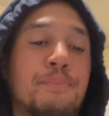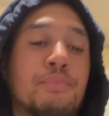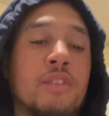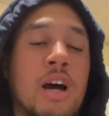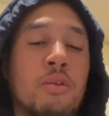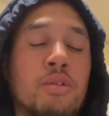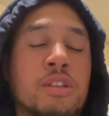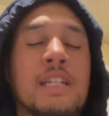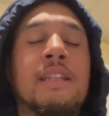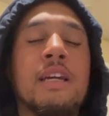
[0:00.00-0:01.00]
Now, I will
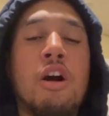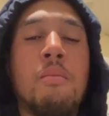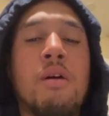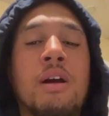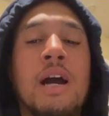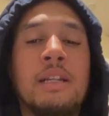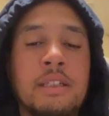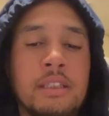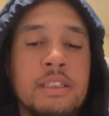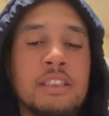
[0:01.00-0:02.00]
say I think Omar Khan did
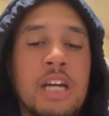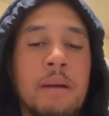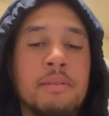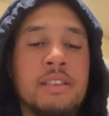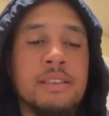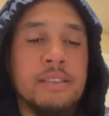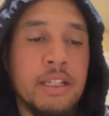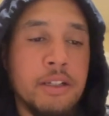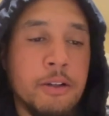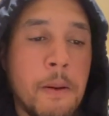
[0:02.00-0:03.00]
a good job in his
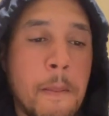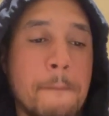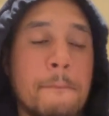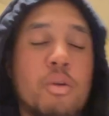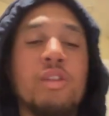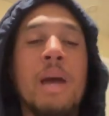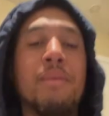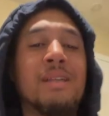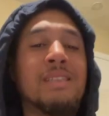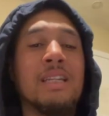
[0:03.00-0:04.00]
deal. But with that
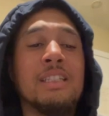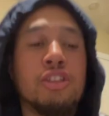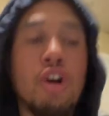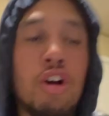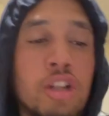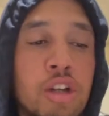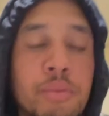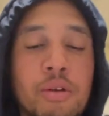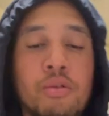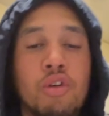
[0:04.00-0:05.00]
being said, let's talk a little
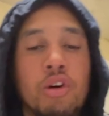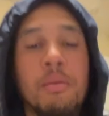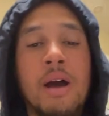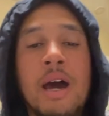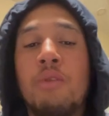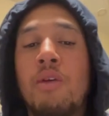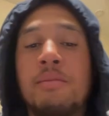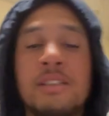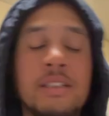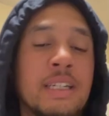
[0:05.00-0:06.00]
bit real quick about Allen Robinson.